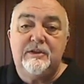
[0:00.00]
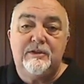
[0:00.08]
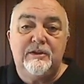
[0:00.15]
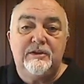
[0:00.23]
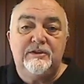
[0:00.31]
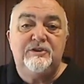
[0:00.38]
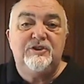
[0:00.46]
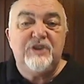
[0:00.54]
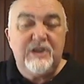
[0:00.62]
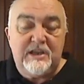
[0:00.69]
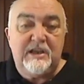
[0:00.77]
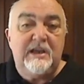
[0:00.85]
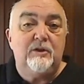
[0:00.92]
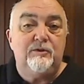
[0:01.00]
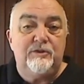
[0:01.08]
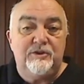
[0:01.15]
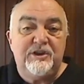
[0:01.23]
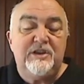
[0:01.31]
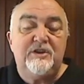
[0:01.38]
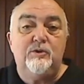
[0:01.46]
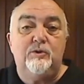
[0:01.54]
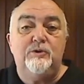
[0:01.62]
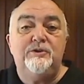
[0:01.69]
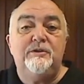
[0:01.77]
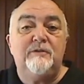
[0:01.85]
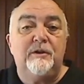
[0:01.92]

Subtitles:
the G. And on the G chord, you've